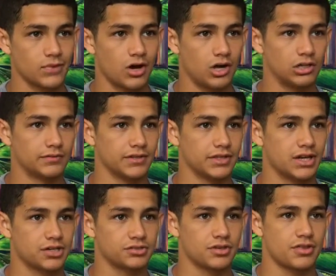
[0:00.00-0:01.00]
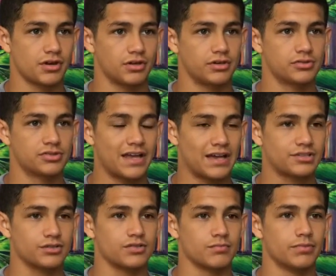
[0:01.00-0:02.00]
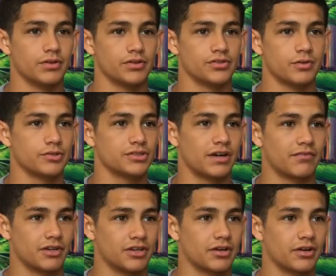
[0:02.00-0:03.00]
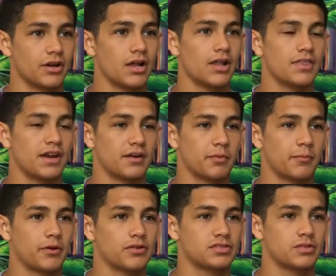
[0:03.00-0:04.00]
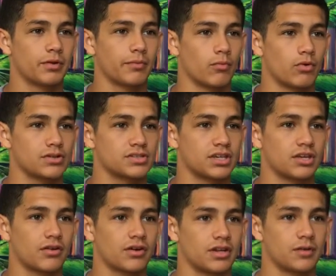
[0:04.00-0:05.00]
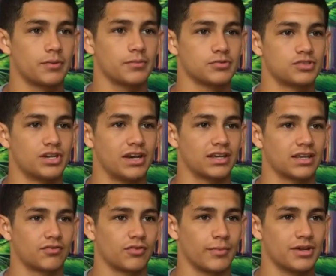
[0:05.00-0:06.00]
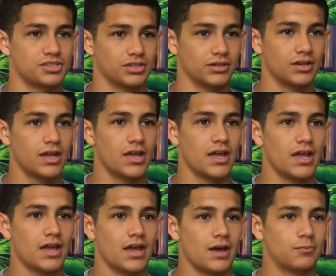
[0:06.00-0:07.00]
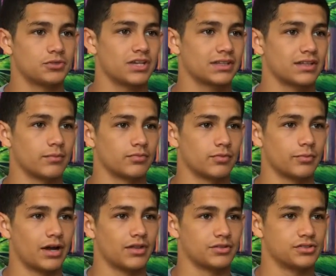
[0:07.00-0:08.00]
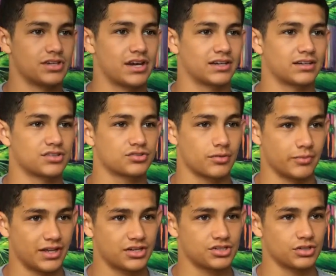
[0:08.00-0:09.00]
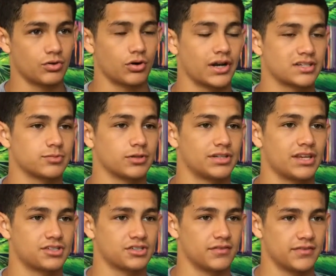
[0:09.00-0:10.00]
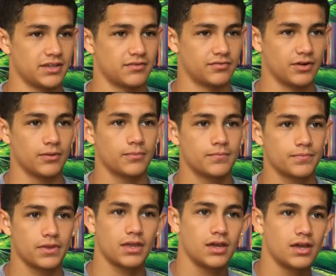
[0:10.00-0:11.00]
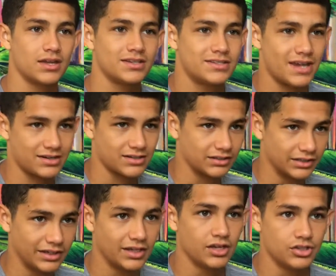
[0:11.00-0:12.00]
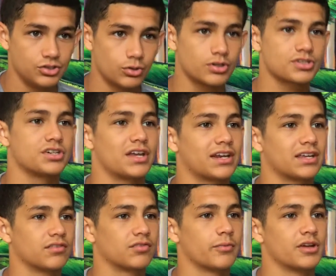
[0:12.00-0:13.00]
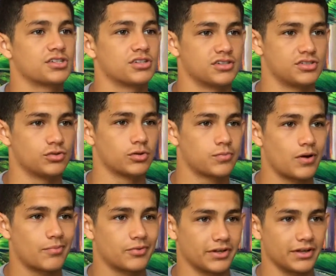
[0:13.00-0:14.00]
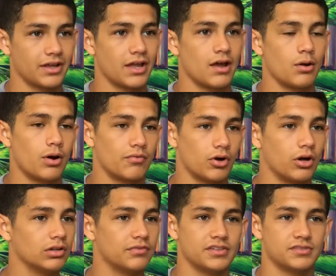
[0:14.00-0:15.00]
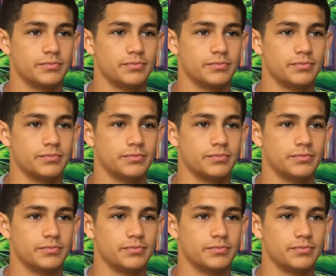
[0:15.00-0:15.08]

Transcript: All over the country, there are new statutes and bills almost every year that are proposed to bring more security to people's genetic information and protect them from either genetic discrimination or exploitation of the info. Technically, your genetic information is your property. However, all of these